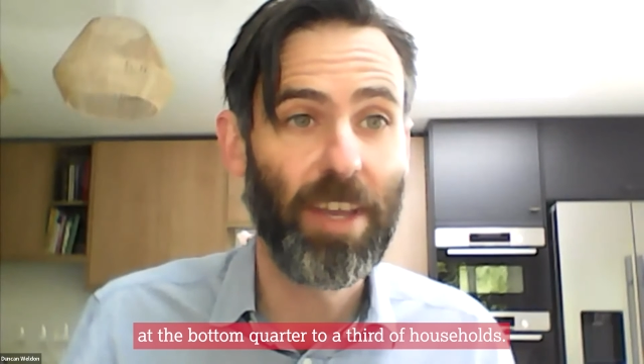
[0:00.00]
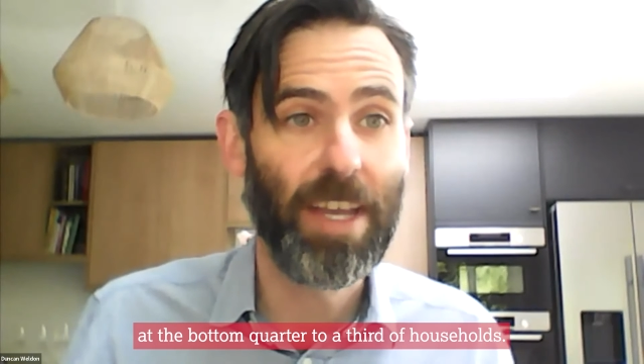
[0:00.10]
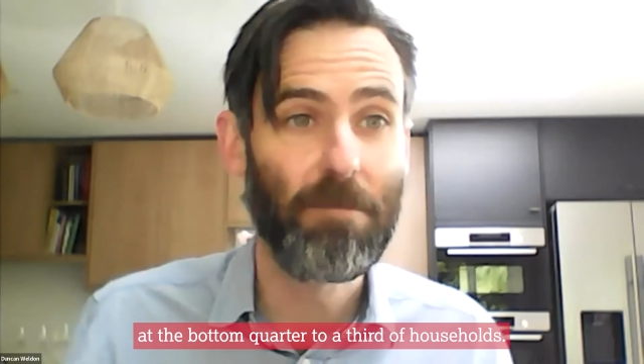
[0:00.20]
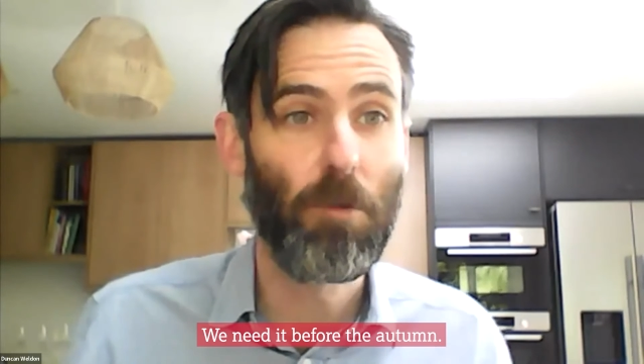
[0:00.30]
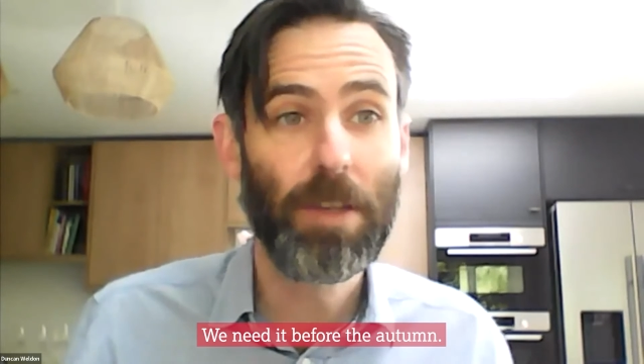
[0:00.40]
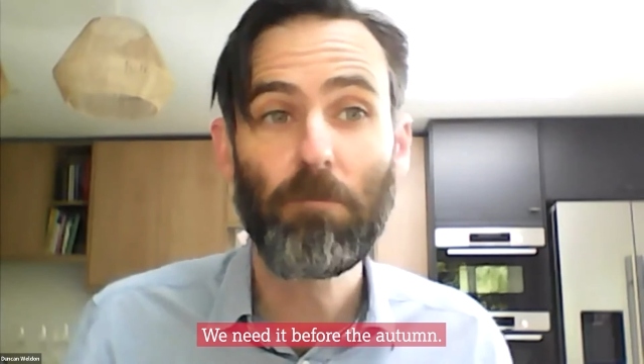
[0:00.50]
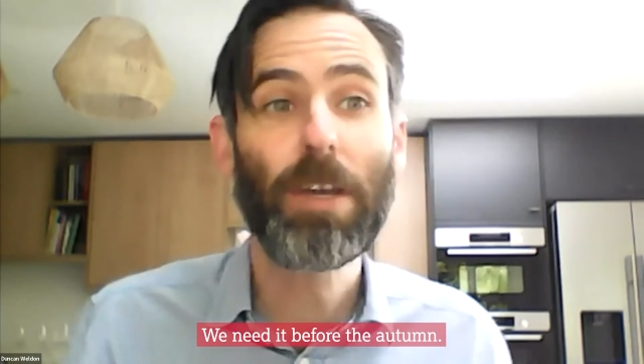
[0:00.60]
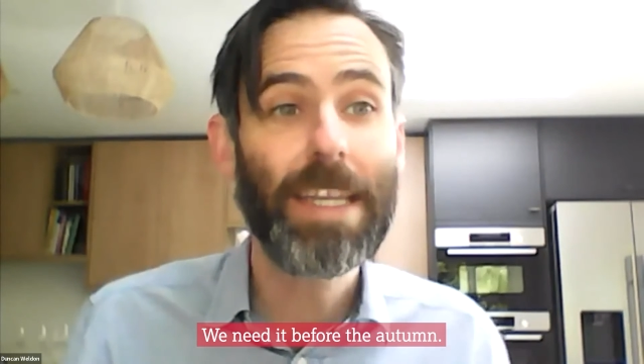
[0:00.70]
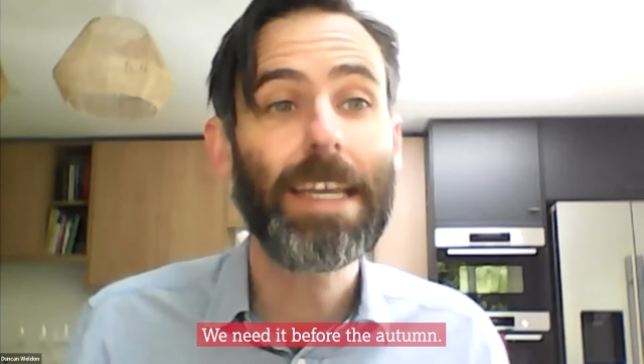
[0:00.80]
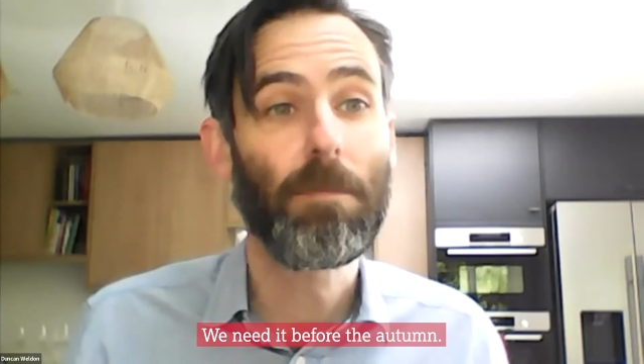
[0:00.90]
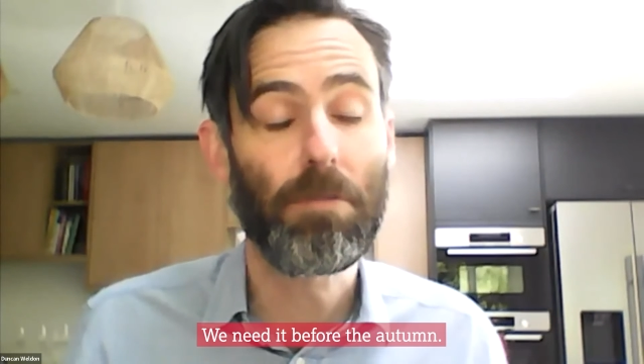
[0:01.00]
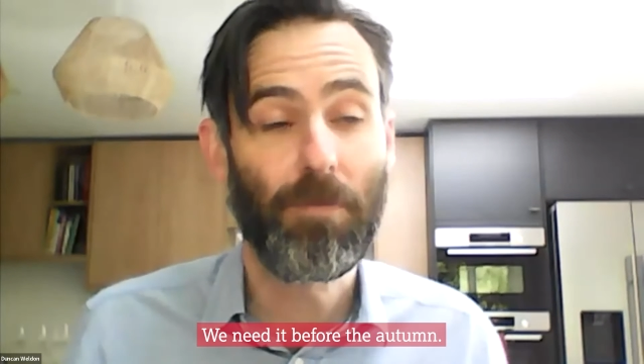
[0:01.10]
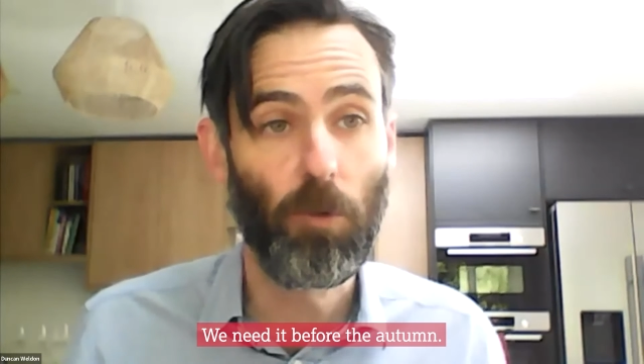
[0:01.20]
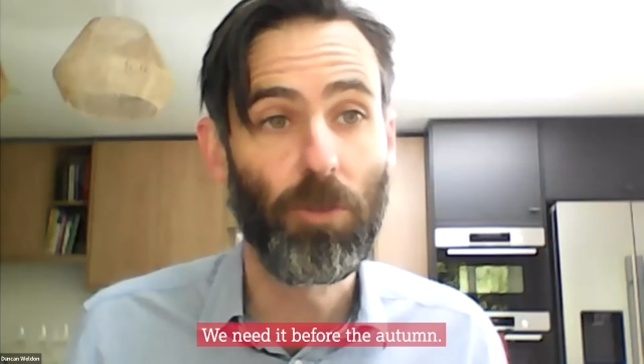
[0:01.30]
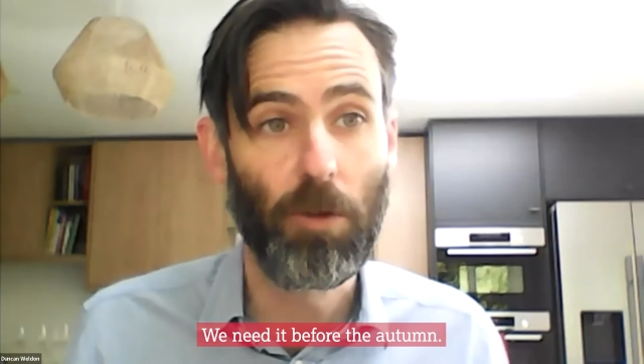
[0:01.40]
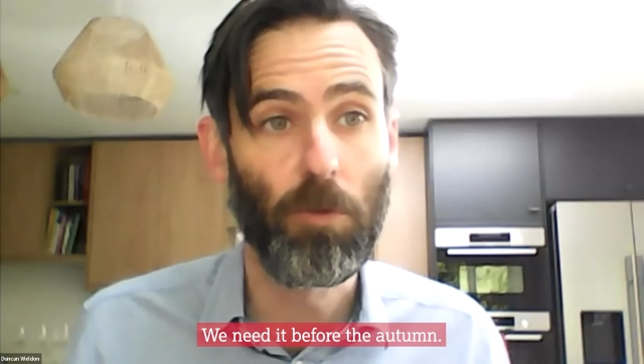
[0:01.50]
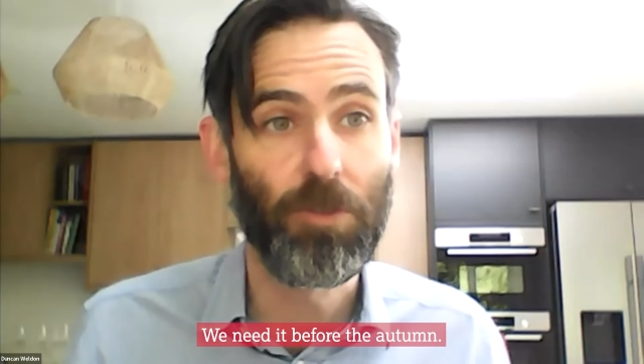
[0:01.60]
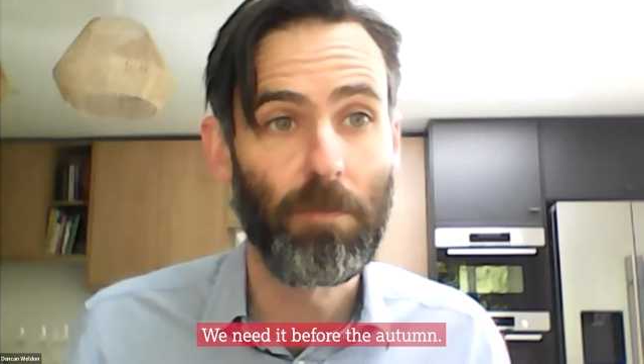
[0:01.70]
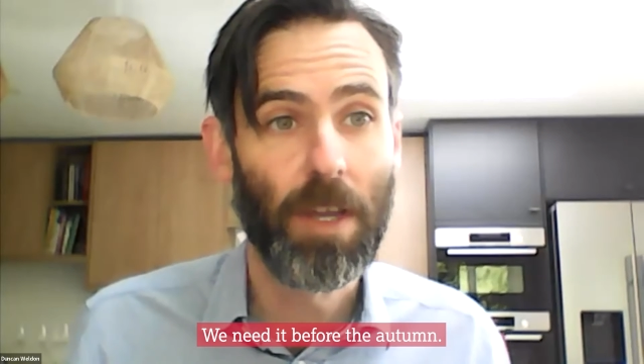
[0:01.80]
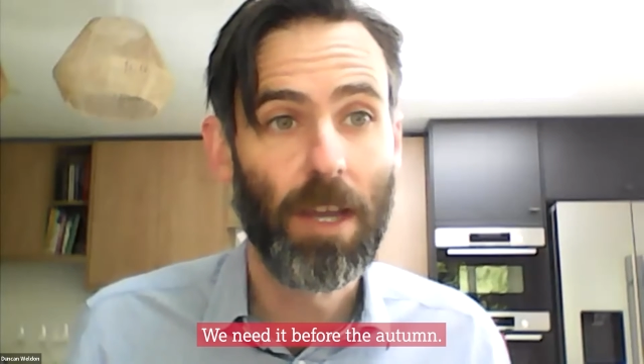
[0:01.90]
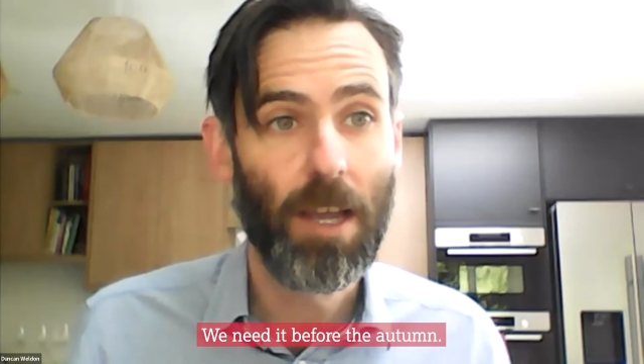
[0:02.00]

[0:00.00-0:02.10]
In, we, we need it before the autumn.